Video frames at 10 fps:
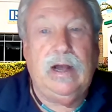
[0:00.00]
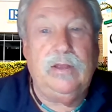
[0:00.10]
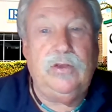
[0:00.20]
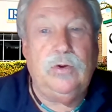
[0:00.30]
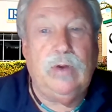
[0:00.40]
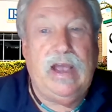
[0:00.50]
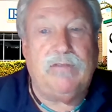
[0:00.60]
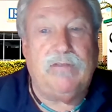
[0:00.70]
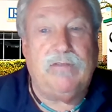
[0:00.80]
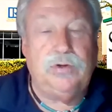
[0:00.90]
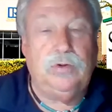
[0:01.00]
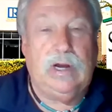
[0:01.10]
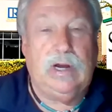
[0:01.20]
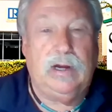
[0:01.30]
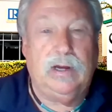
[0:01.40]
You have
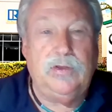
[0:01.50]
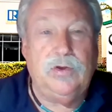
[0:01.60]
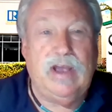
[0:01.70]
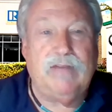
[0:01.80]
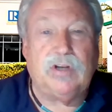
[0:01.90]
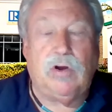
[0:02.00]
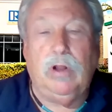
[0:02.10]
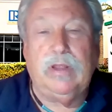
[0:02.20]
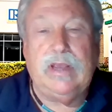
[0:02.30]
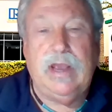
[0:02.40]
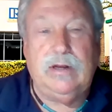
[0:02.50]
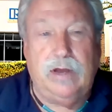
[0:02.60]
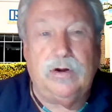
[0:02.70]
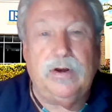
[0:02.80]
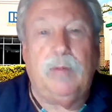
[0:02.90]
to call the
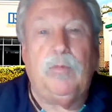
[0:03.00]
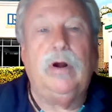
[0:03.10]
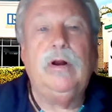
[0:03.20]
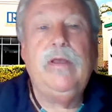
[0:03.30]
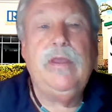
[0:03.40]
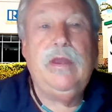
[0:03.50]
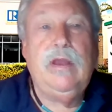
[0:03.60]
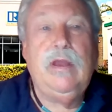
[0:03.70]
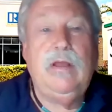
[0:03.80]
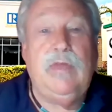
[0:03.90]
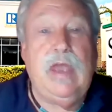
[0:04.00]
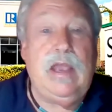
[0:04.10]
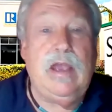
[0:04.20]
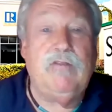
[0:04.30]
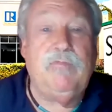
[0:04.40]
800 number.
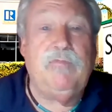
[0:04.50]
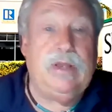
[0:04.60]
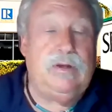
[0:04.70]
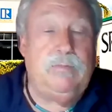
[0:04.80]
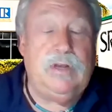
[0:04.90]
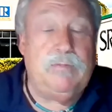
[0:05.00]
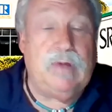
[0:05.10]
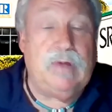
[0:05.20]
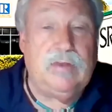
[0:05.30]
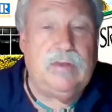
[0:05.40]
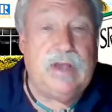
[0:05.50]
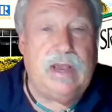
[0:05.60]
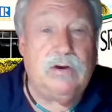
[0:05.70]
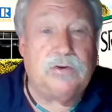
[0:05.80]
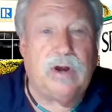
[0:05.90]
They have been, depending on the
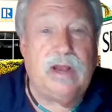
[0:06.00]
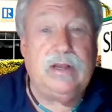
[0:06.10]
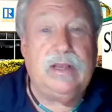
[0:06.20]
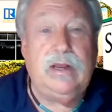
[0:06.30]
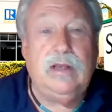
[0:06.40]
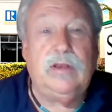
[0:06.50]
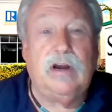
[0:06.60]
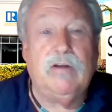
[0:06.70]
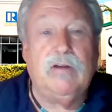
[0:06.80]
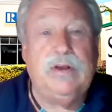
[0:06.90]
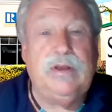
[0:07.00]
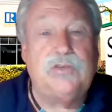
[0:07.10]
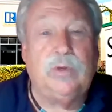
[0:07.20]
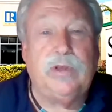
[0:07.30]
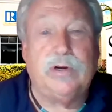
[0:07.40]
day you're trying to get in, there have been
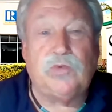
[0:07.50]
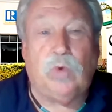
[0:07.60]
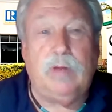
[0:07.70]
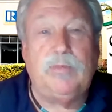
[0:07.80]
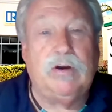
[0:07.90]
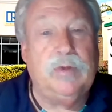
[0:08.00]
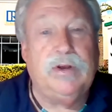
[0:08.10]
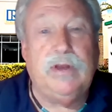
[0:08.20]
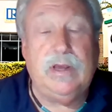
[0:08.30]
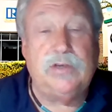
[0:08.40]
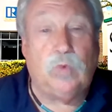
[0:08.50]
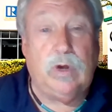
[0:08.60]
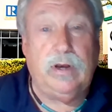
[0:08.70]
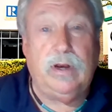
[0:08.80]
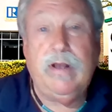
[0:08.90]
days when they're swamped. There have been days
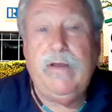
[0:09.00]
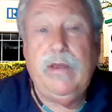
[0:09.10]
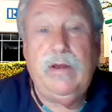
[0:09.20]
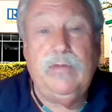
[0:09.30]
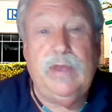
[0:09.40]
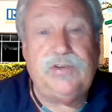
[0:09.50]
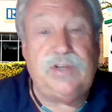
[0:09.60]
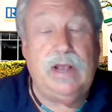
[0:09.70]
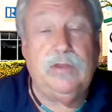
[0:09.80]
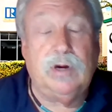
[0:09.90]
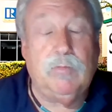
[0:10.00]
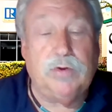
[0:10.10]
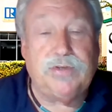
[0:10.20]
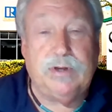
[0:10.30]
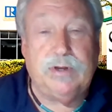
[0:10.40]
when they stand there
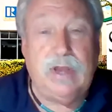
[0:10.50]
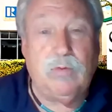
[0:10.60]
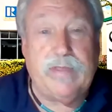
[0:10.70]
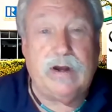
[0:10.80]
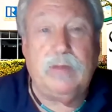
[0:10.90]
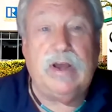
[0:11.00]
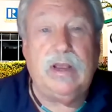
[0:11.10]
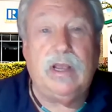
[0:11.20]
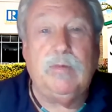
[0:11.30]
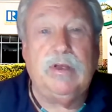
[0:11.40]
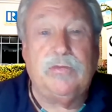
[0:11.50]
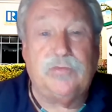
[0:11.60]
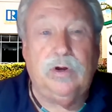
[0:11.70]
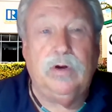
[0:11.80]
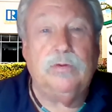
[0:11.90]
most of the day without anybody coming
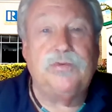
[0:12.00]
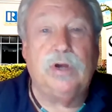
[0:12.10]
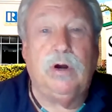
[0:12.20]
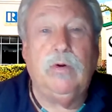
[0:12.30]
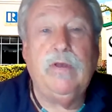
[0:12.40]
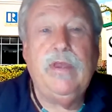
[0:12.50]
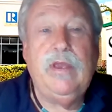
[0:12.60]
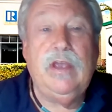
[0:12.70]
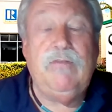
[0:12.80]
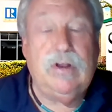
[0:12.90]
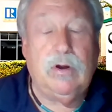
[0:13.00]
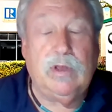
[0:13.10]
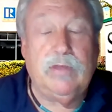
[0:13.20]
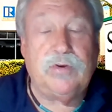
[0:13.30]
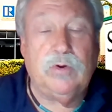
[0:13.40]
through. So if you
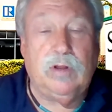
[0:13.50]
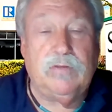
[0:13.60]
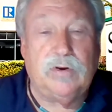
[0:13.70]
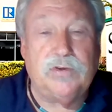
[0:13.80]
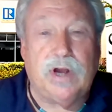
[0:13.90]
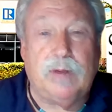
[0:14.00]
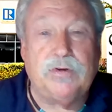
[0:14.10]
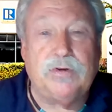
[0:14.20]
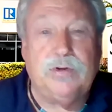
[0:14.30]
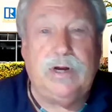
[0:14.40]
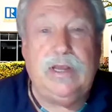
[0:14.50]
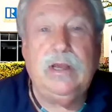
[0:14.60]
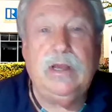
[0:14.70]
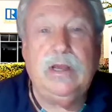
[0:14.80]
don't get through on the first opportunity,